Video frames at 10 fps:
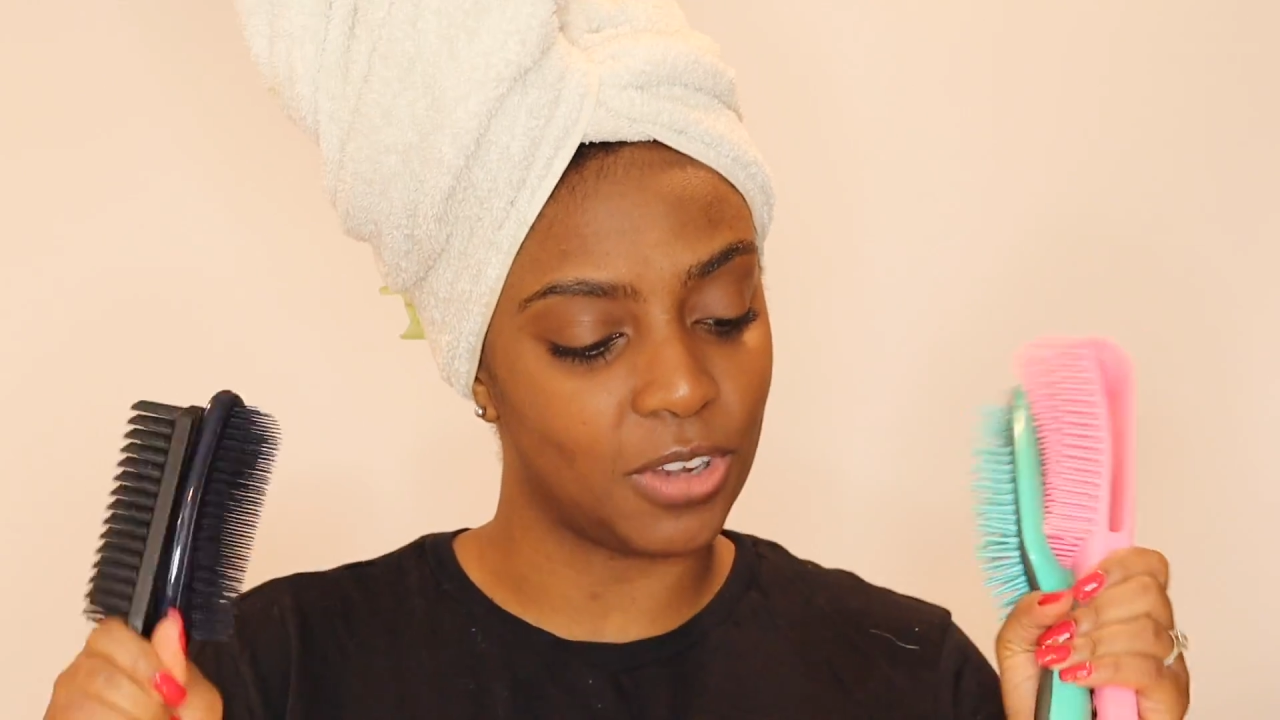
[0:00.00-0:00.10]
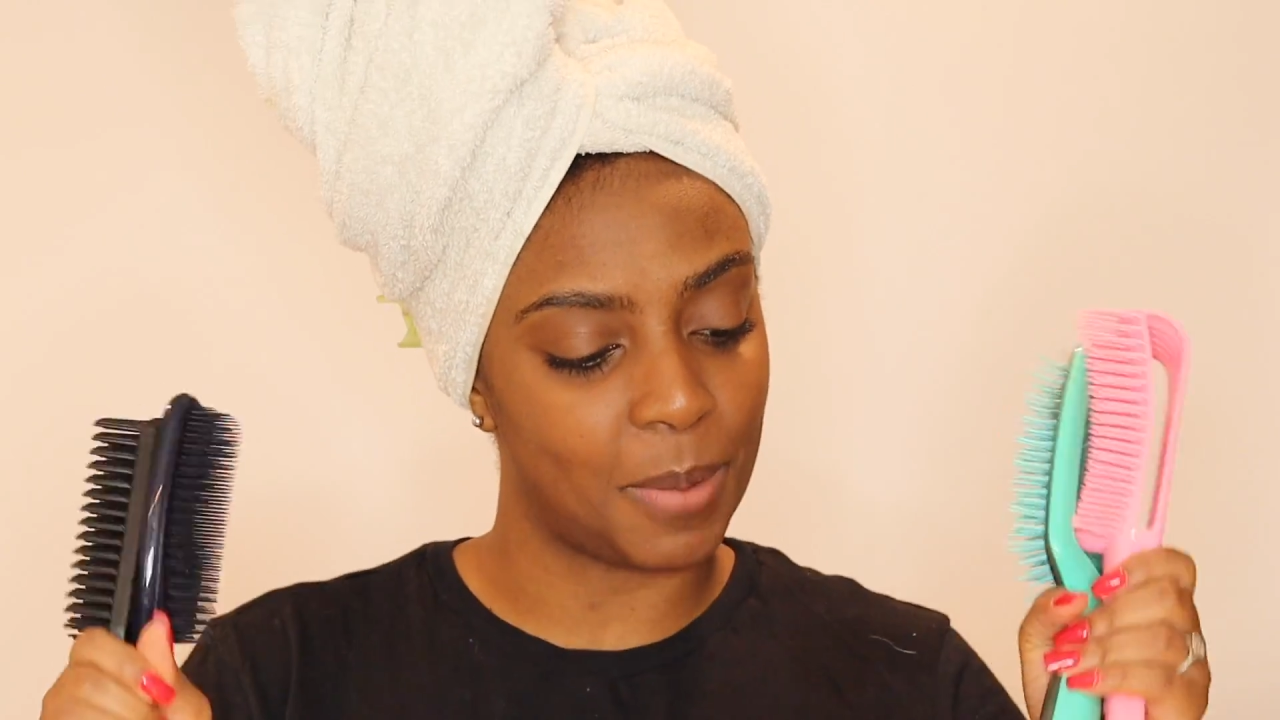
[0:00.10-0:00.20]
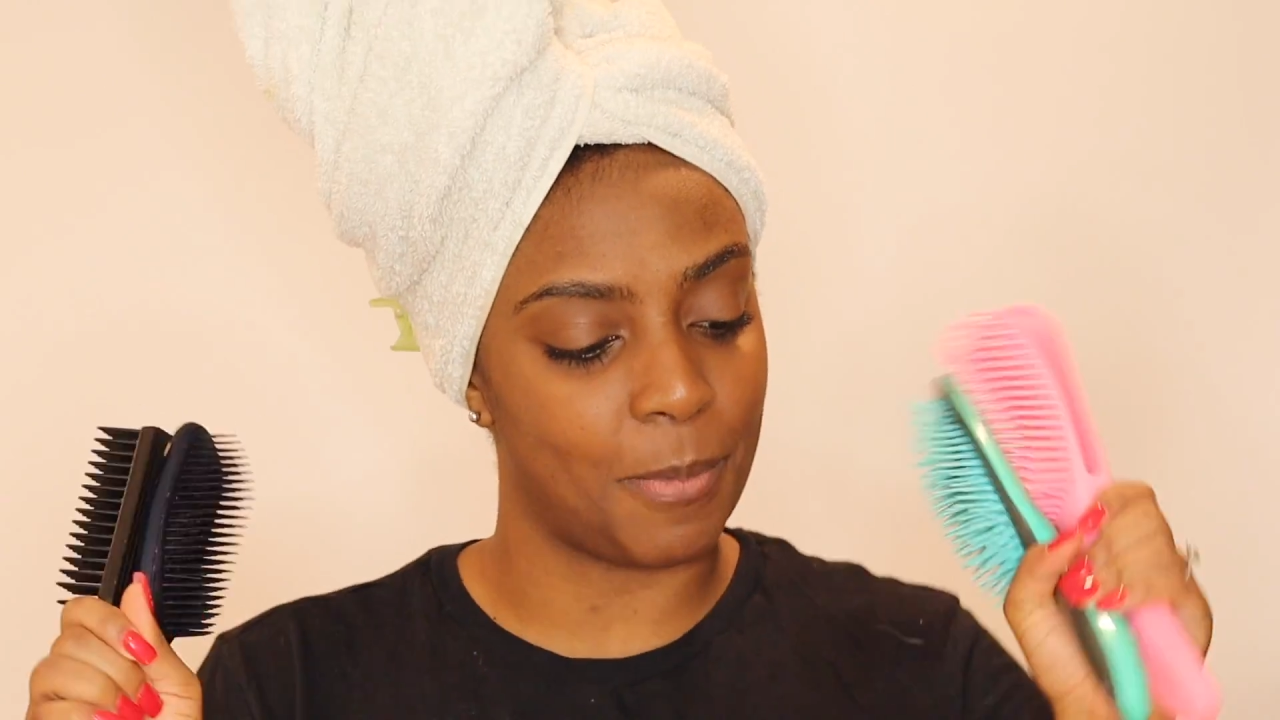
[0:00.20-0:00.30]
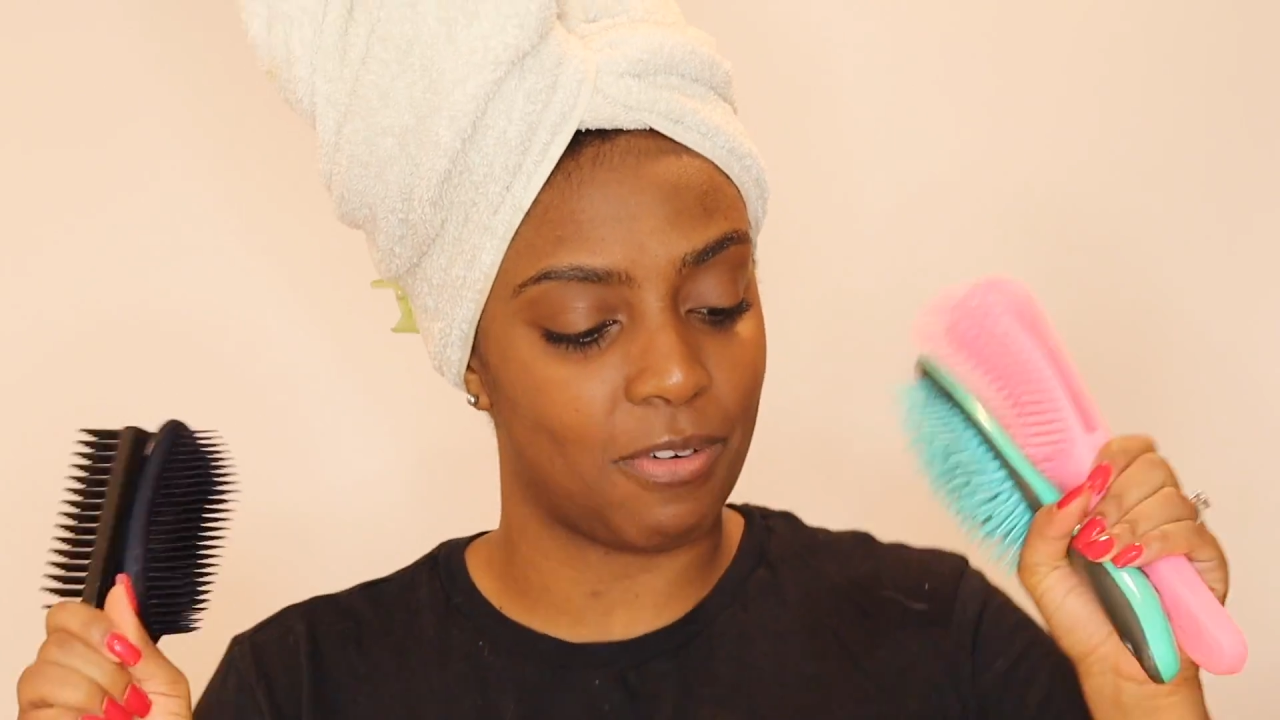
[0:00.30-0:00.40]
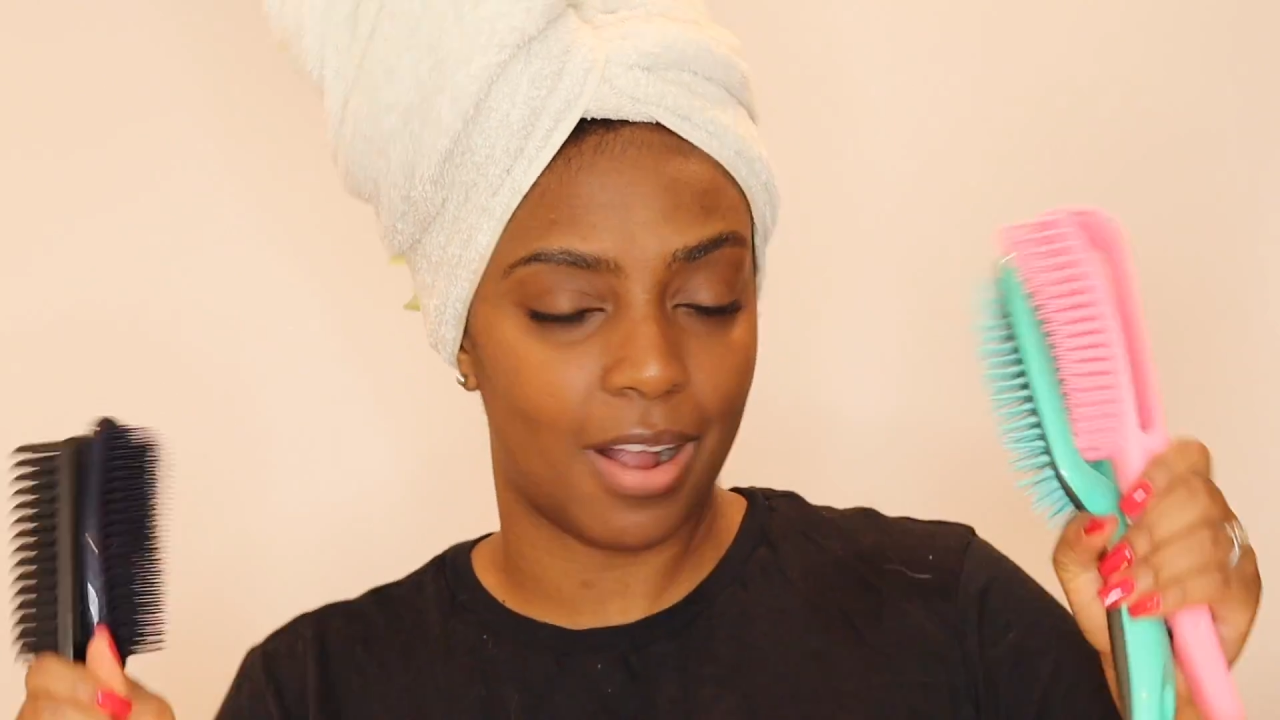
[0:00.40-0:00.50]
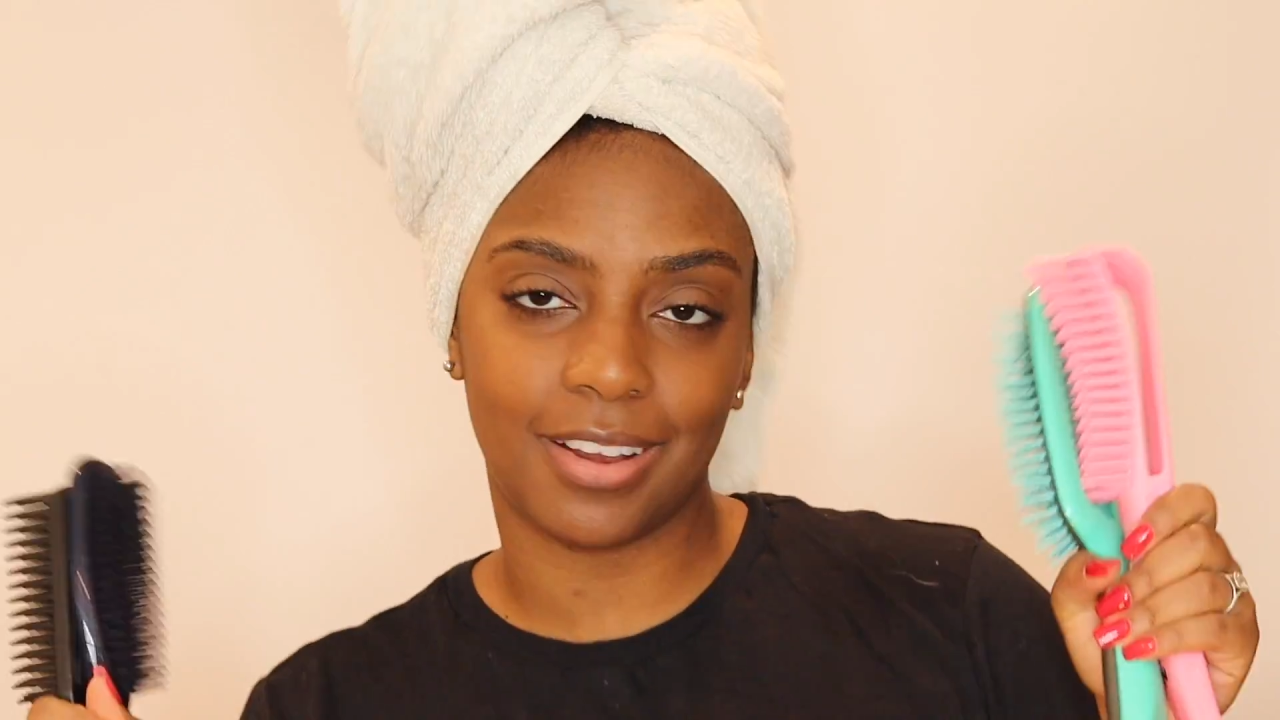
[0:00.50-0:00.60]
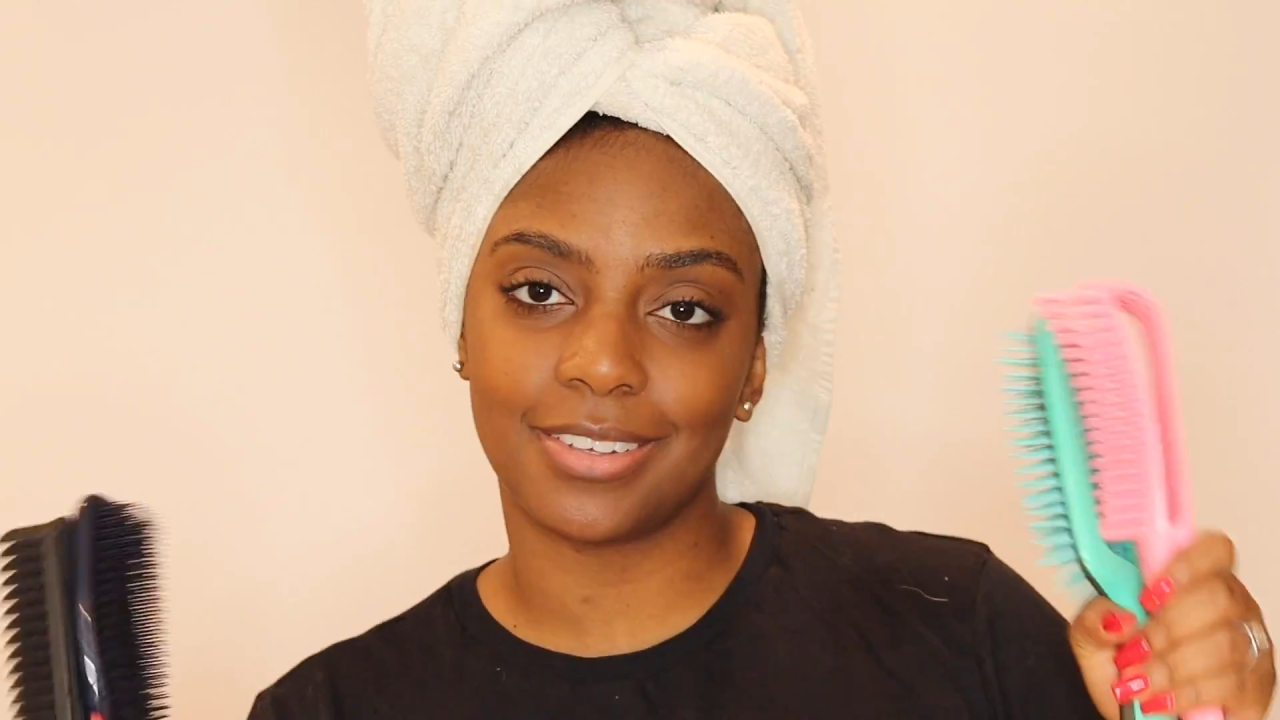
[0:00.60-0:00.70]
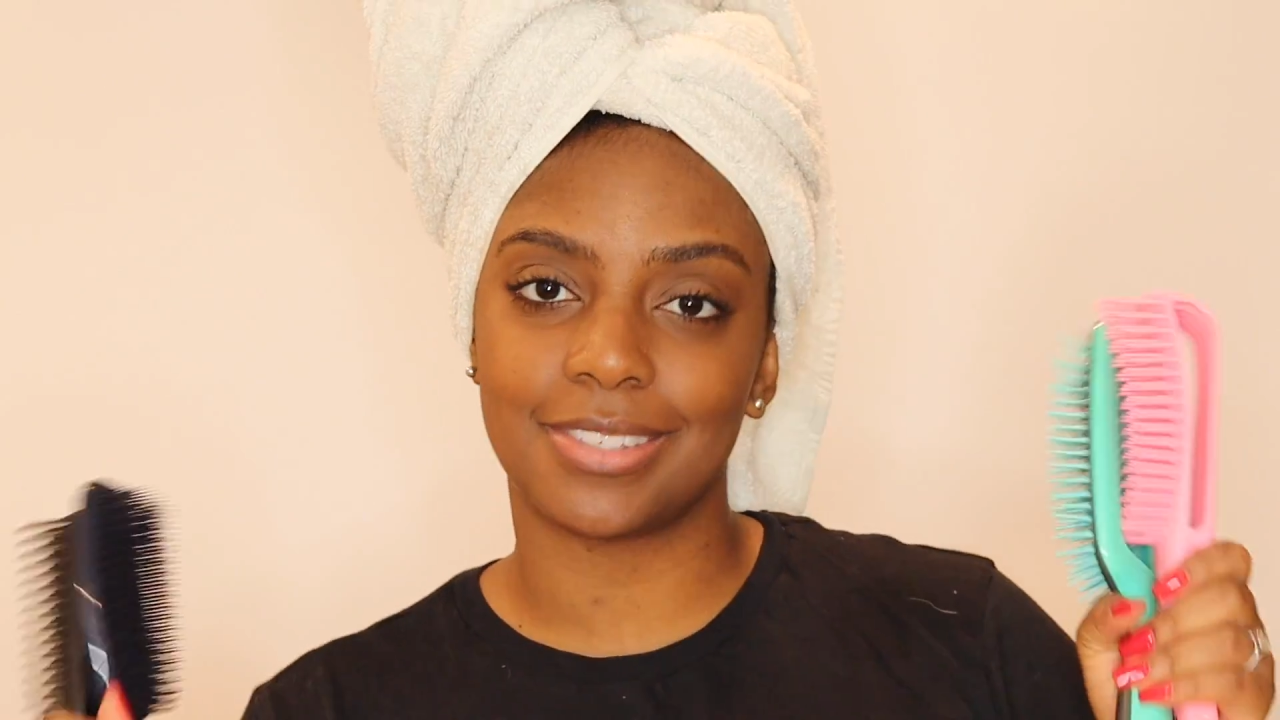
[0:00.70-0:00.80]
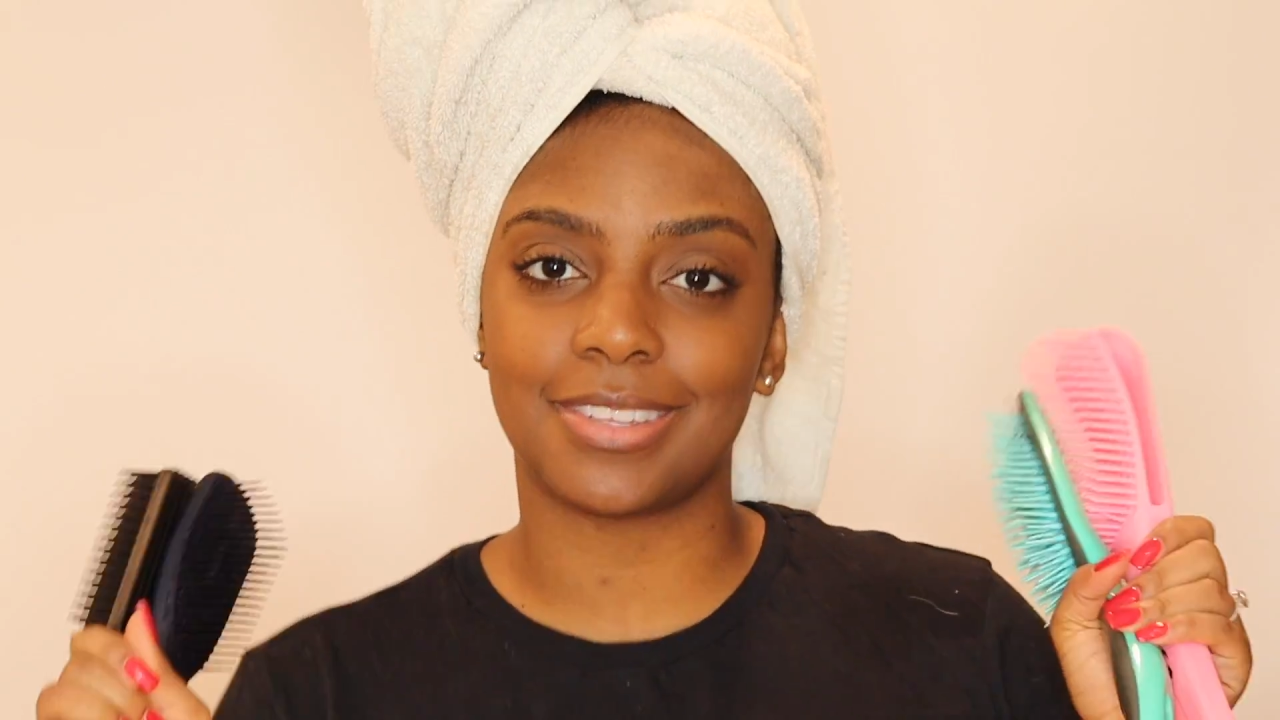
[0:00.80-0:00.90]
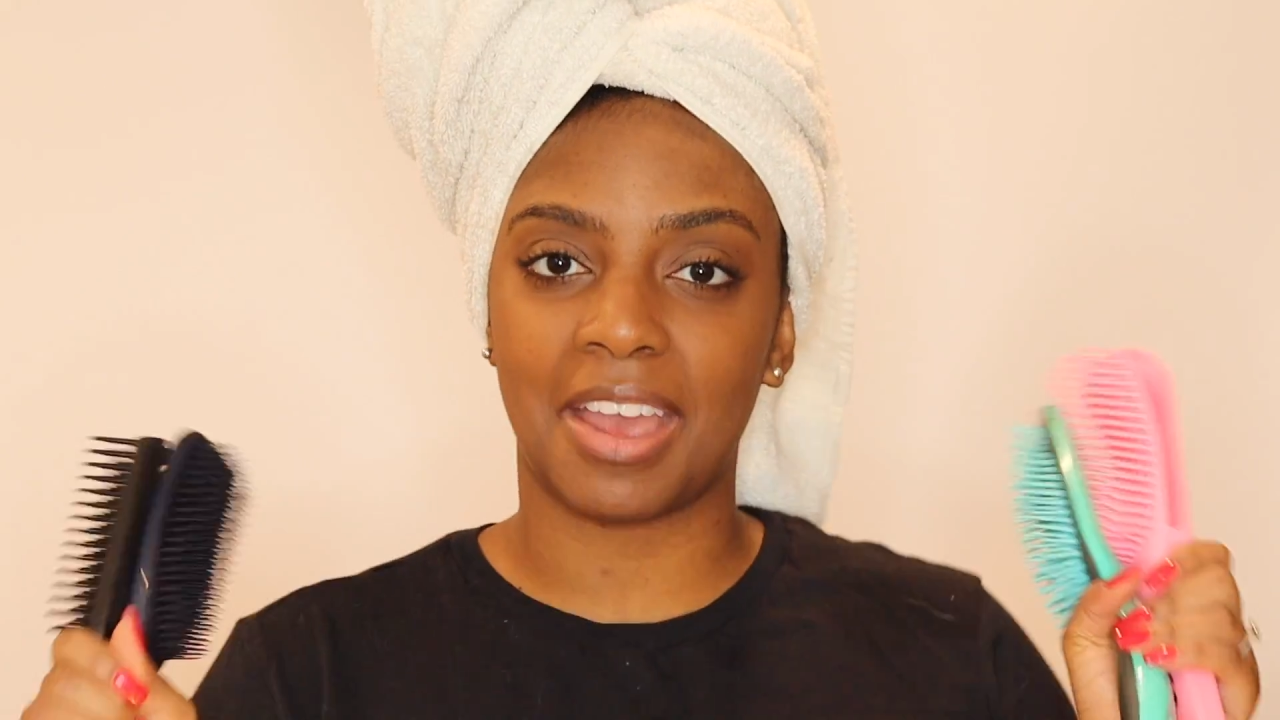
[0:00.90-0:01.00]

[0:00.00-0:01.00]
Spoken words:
like maracas.